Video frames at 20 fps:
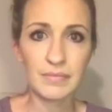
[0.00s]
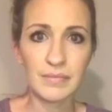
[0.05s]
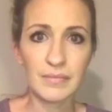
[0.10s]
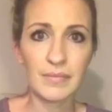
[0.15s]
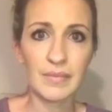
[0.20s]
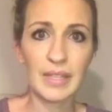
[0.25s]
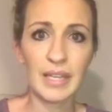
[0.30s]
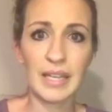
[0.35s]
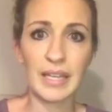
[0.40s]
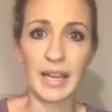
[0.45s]

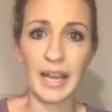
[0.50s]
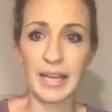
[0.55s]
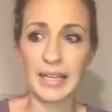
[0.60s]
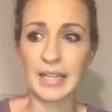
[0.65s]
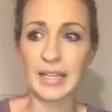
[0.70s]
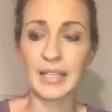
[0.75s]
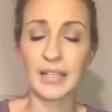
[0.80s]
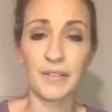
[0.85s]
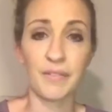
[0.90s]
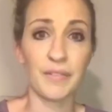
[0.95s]
and I
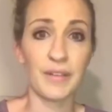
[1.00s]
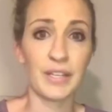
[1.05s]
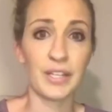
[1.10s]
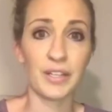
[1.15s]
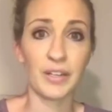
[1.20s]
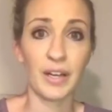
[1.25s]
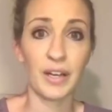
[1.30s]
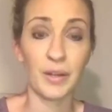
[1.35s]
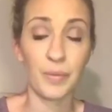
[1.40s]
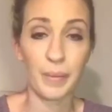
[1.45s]
needed to figure
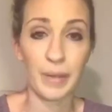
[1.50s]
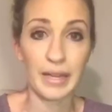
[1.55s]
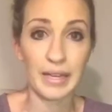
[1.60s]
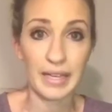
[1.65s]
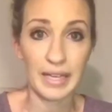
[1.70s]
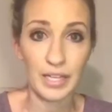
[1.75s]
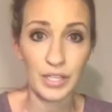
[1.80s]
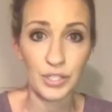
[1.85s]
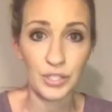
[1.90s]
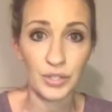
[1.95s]
out a way to
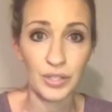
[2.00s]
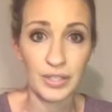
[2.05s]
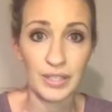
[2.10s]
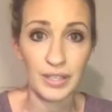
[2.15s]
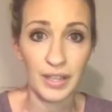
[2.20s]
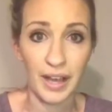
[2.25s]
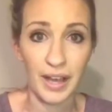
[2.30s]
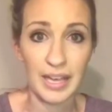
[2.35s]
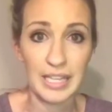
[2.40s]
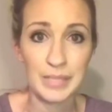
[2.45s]
get Judah to
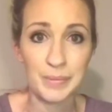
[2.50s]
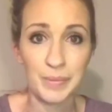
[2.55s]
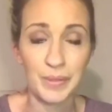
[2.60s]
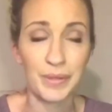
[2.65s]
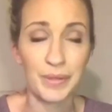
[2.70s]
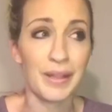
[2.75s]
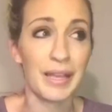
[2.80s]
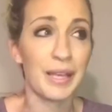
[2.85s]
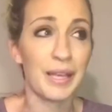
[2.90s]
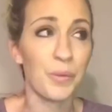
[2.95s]
the hospital,
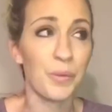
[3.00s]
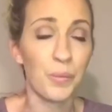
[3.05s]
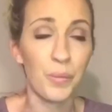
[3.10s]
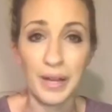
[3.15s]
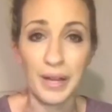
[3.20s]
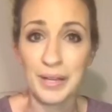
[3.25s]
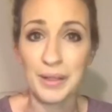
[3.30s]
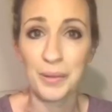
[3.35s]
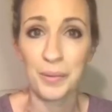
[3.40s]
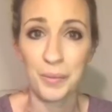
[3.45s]
like what
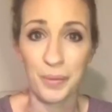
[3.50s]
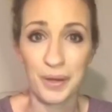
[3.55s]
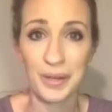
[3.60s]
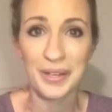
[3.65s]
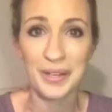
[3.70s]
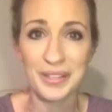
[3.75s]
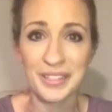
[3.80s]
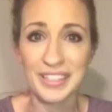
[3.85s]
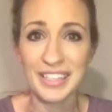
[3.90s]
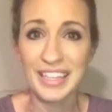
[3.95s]
in the
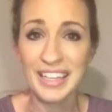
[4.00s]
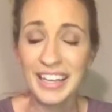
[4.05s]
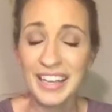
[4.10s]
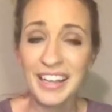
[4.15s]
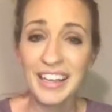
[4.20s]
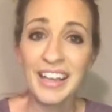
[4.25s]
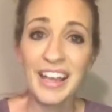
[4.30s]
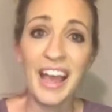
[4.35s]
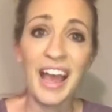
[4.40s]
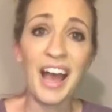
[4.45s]
world?
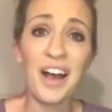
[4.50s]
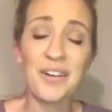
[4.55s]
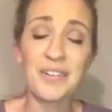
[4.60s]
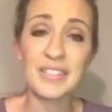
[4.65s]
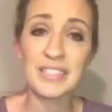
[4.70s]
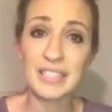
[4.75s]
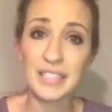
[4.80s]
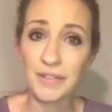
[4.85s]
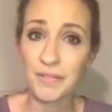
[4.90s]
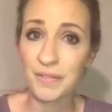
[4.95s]
How
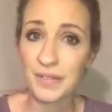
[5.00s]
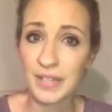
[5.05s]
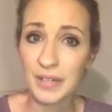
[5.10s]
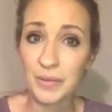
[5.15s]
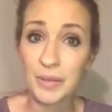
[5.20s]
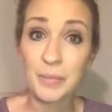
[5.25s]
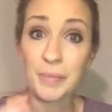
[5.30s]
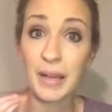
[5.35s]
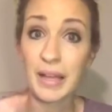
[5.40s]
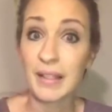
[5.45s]
different
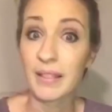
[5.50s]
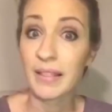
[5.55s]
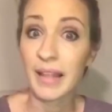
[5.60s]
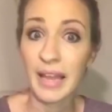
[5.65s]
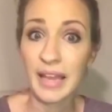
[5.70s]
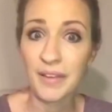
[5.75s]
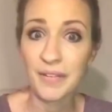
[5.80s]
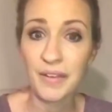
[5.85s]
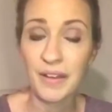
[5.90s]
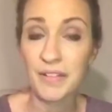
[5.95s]
would my
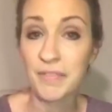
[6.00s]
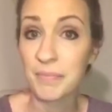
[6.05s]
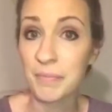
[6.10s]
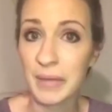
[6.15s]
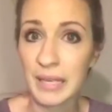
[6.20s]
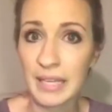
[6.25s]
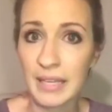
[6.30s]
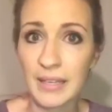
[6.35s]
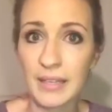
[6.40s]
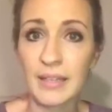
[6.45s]
life have
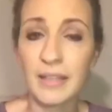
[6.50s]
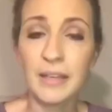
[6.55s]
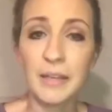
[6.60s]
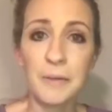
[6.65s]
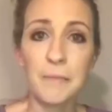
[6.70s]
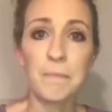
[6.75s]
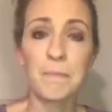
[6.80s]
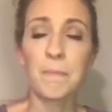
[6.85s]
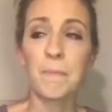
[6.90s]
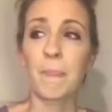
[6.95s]
been?
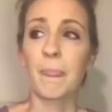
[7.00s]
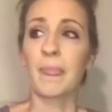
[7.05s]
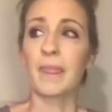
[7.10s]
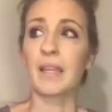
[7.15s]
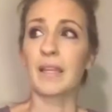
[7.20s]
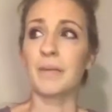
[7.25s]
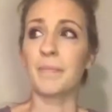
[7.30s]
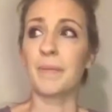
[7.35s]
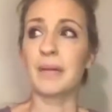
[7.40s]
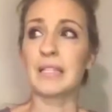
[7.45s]

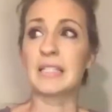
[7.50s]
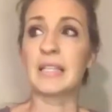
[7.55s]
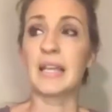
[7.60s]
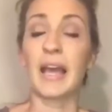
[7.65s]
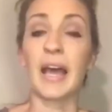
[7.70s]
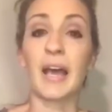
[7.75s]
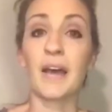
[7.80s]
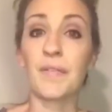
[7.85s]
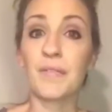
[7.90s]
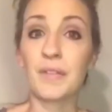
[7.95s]
But to
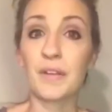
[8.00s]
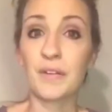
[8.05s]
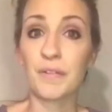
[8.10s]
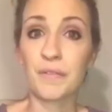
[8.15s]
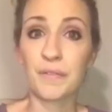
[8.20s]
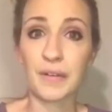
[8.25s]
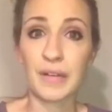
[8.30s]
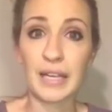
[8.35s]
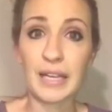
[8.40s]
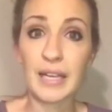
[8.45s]
have the
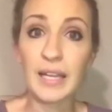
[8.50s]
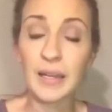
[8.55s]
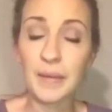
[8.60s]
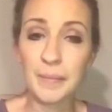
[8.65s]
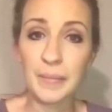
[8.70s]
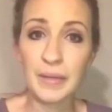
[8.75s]
freedom